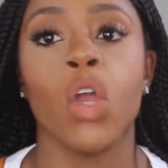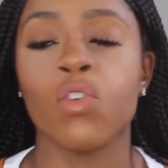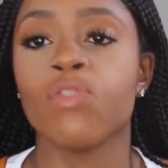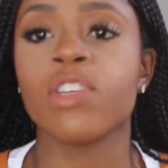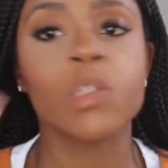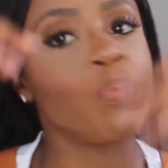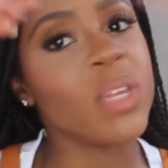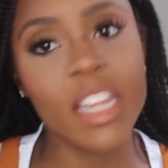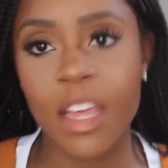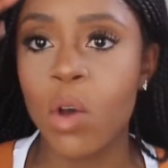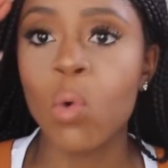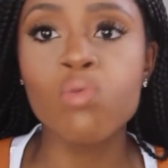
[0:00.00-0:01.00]
you've just been
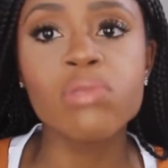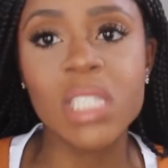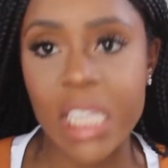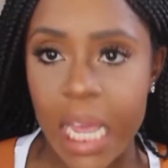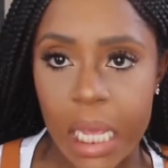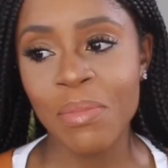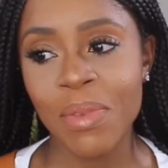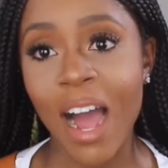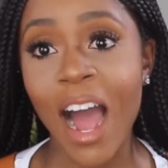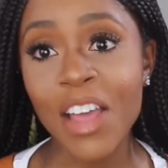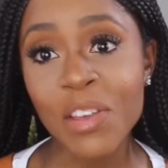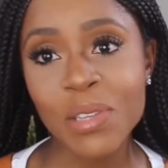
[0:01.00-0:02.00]
there all day.
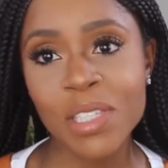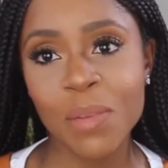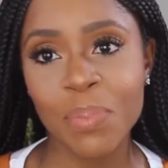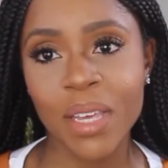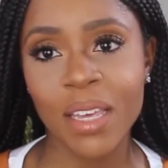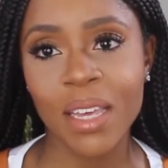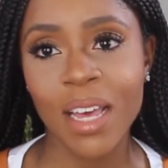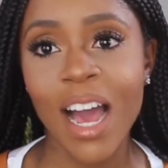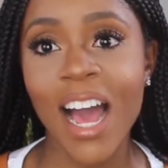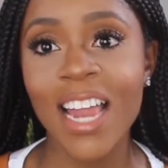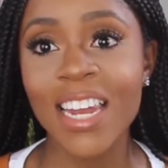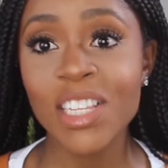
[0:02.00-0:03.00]
I used to be
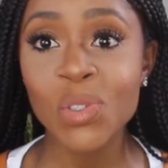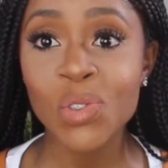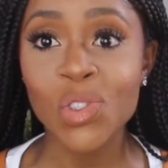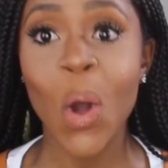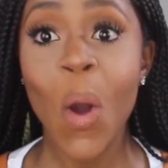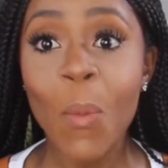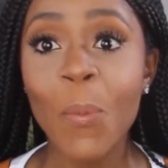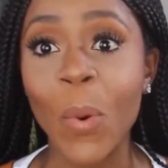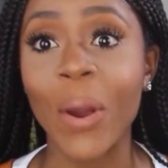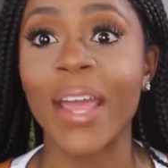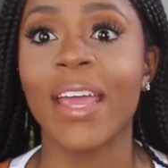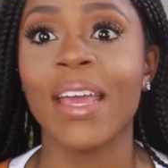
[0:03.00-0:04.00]
a little
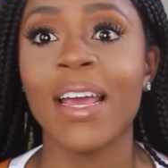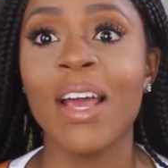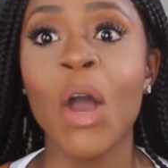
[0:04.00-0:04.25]
tomboy.